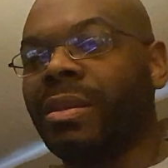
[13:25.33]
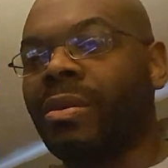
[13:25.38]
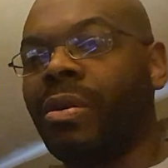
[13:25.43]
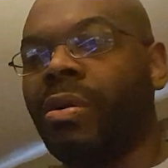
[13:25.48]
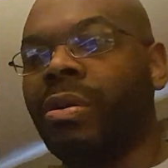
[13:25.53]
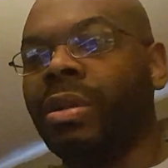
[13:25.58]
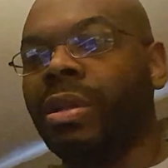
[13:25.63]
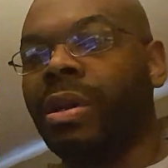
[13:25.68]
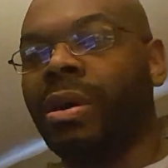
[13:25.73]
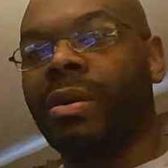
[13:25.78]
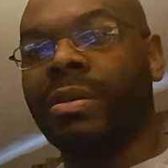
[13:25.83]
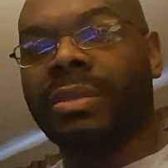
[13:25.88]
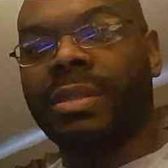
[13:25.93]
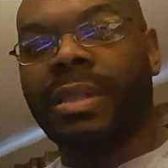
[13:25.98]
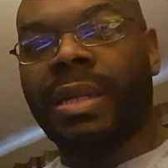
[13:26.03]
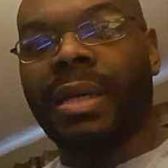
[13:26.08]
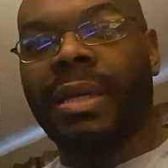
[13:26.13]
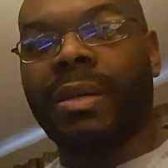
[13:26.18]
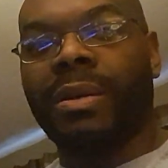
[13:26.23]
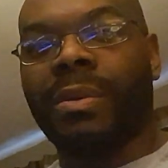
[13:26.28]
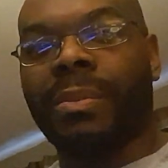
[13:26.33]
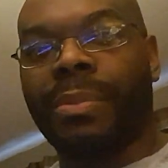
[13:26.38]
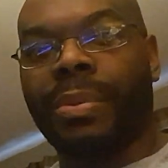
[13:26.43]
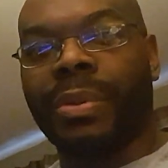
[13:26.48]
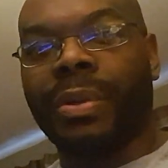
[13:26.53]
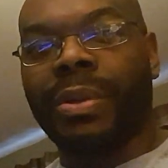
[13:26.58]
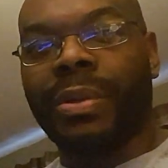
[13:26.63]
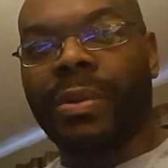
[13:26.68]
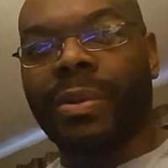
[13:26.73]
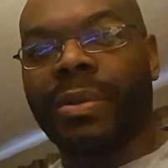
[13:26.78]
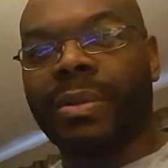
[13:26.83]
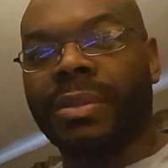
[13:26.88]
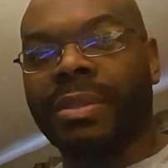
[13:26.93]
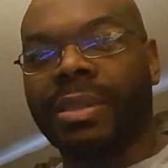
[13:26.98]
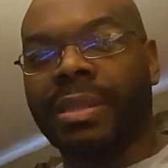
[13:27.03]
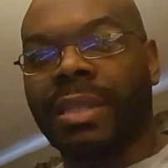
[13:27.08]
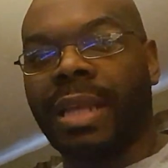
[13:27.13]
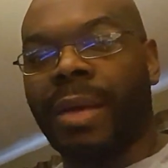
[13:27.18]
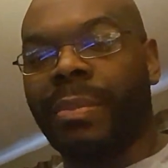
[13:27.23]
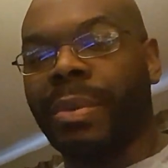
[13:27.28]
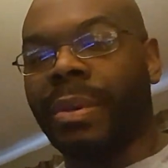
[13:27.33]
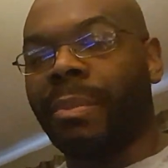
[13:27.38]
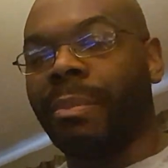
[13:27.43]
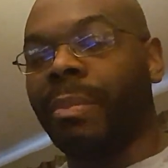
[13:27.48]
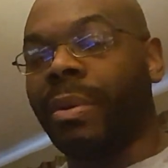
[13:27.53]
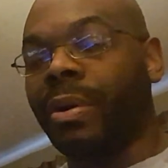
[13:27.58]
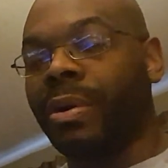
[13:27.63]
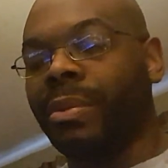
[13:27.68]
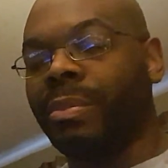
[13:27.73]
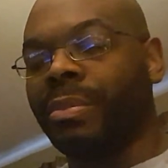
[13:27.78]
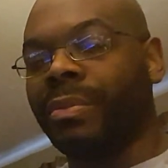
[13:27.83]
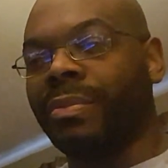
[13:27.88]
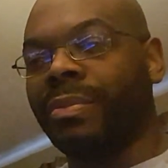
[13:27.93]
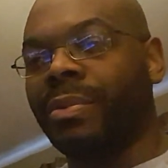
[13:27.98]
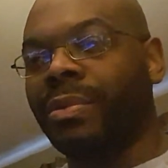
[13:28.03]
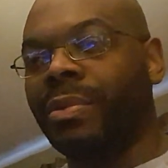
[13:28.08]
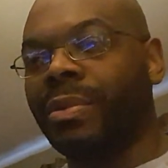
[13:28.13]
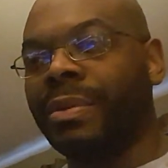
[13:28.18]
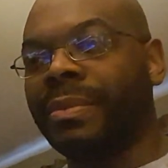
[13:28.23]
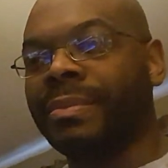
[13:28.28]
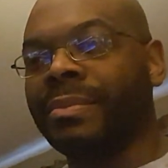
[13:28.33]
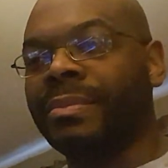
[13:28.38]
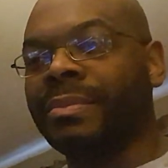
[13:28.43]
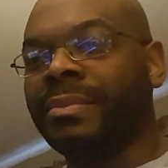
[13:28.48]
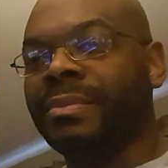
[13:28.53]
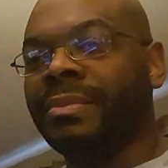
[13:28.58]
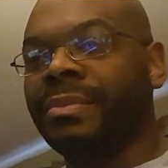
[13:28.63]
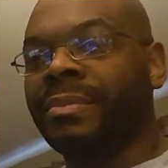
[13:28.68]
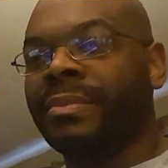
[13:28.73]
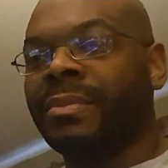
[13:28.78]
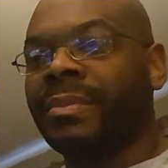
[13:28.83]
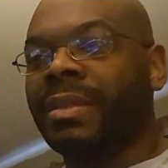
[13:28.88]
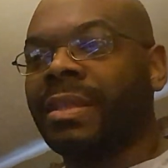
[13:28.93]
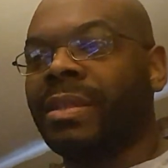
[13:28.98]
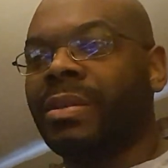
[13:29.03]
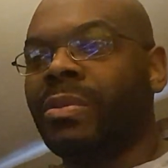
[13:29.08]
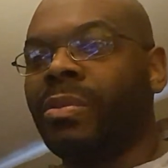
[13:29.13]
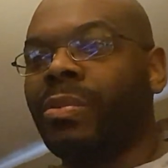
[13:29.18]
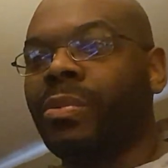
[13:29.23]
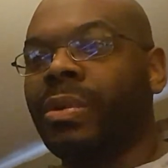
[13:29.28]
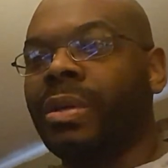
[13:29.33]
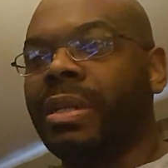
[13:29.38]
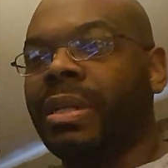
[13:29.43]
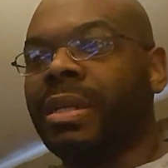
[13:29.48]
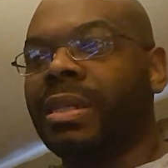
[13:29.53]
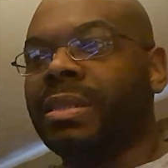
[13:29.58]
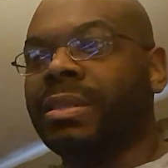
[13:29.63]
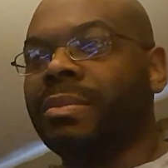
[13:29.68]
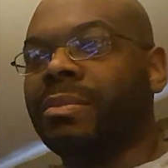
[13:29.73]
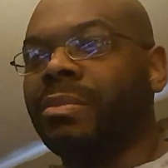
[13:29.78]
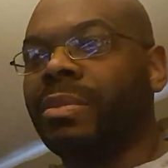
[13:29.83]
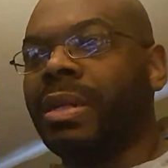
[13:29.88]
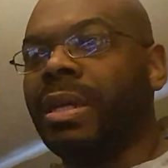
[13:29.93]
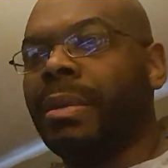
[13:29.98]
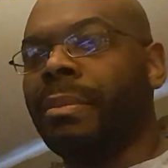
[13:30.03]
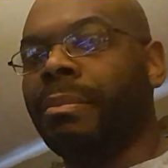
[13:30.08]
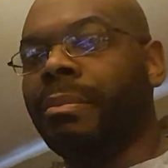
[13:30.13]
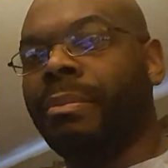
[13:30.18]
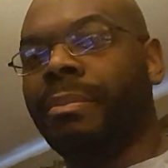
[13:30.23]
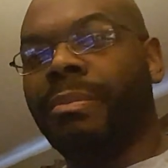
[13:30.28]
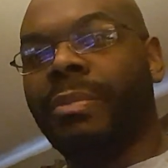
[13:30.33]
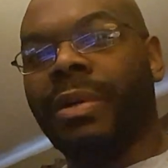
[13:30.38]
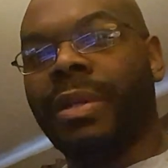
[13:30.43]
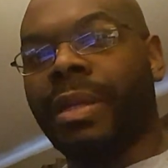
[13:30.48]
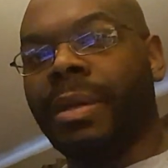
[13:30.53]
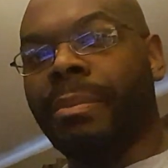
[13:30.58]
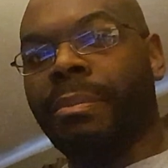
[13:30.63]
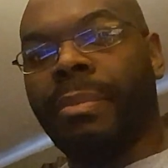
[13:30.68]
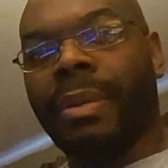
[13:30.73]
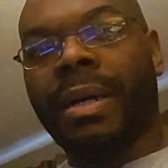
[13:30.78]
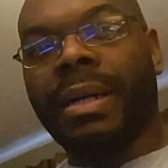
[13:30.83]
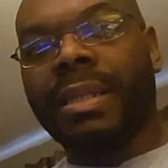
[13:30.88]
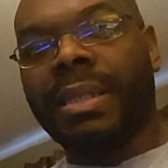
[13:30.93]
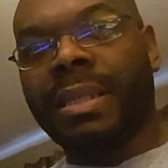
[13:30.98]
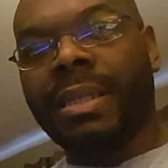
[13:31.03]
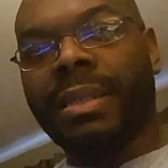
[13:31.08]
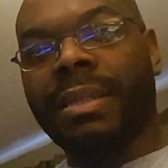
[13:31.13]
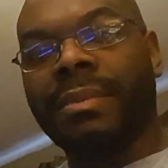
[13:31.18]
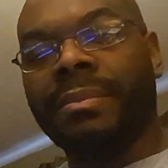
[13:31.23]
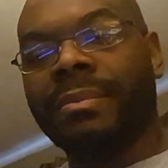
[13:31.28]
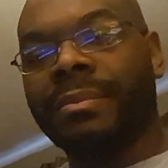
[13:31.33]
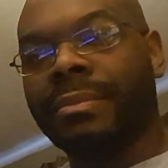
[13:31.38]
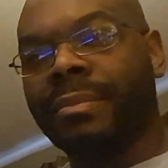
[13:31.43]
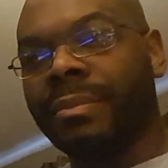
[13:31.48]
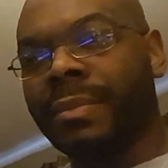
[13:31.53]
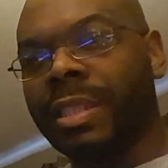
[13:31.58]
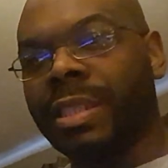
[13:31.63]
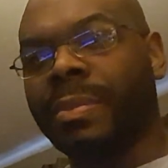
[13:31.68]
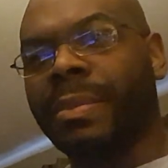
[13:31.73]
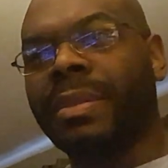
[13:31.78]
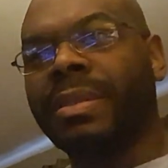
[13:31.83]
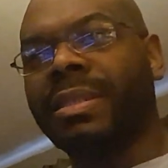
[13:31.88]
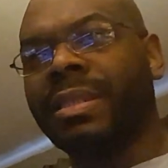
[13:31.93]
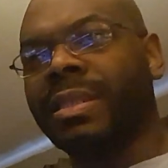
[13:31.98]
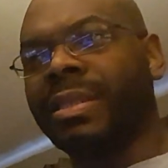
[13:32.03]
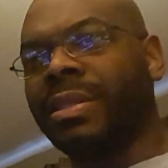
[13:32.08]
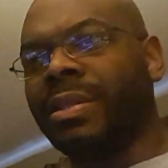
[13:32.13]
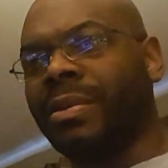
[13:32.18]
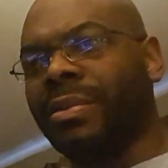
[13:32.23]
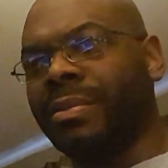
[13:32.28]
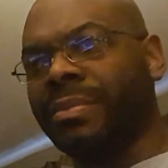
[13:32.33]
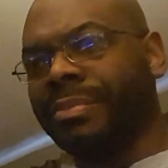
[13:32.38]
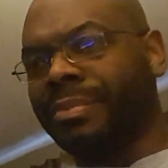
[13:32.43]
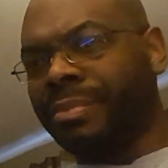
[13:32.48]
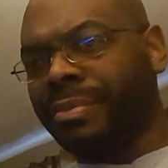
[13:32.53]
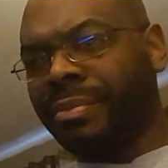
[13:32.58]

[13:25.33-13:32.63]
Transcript: on launch day or pre-order, because I've been burned before. Where they're buggy, especially, you know,